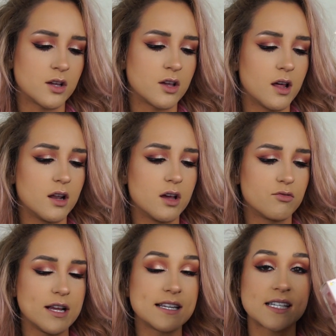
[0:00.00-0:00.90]
Color
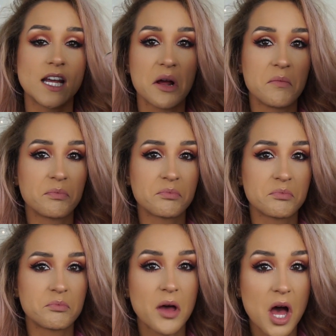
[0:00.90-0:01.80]

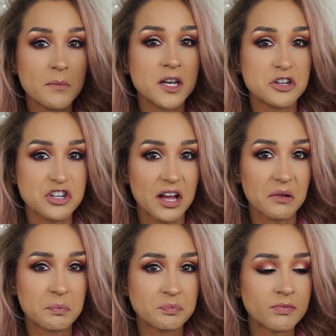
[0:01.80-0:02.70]
Permanent
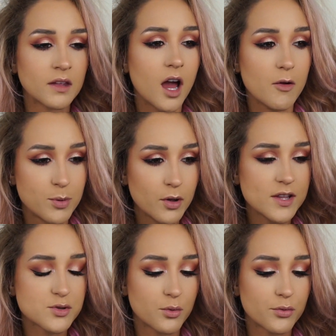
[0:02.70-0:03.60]
Gel. I put
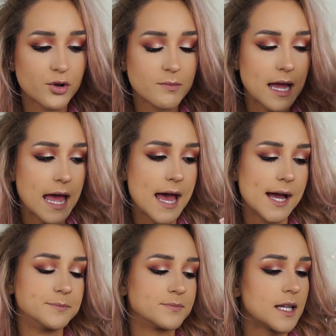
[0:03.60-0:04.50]
this all through my
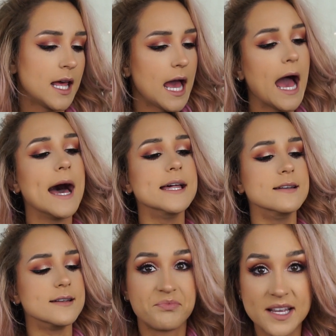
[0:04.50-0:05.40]
hair
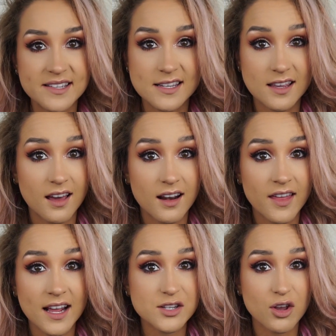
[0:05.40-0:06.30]
and this is the colour
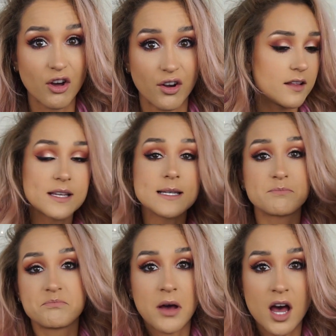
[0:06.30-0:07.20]
that is gone. This is
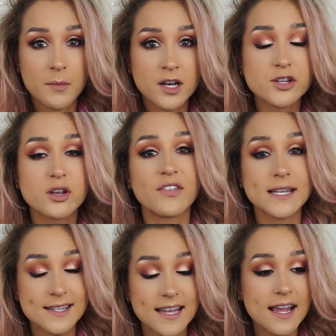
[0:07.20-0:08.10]
permanent so if it
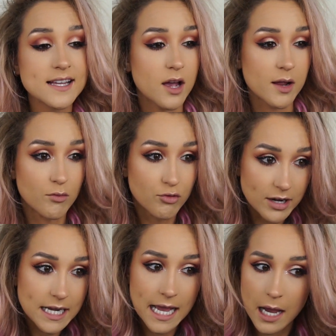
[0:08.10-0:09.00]
stays I am
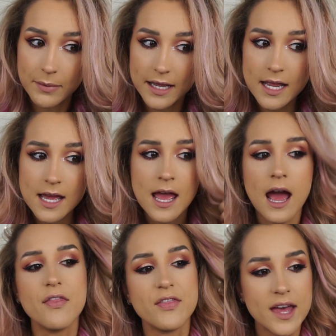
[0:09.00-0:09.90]
really happy
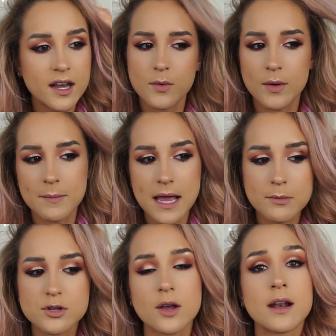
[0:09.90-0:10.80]
and then when I'm
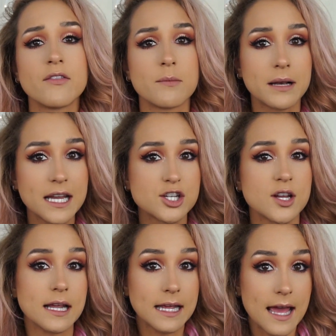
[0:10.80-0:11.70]
able to go and have the bleach
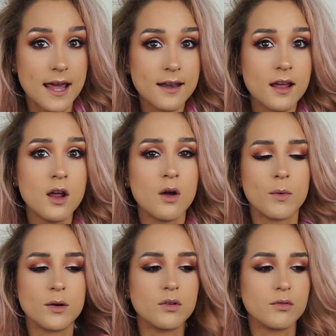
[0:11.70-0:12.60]
done again
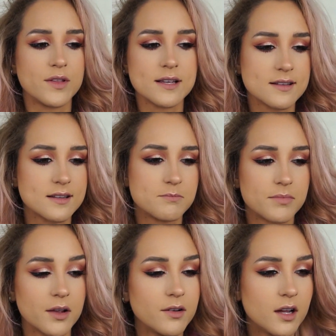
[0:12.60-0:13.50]
when all of this is
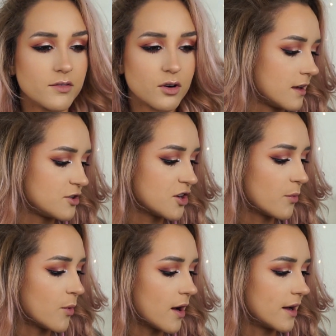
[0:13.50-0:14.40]
blown over, do you
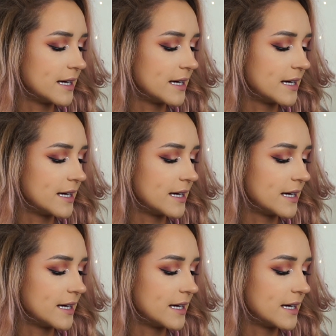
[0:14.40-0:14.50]
know what?